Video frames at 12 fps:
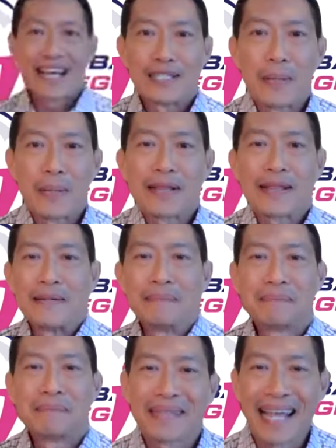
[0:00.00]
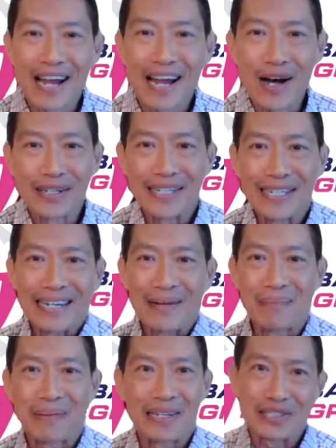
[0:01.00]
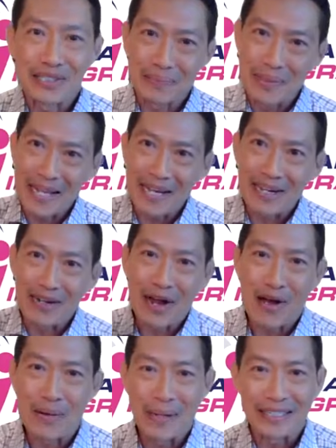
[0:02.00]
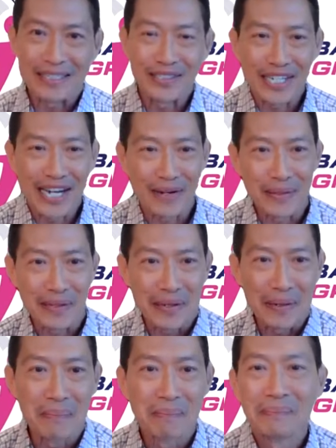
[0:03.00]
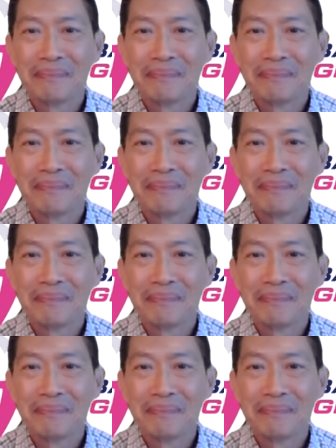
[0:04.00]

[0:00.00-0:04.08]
Elizabeth. An honor and a pleasure to be here always to chat with you.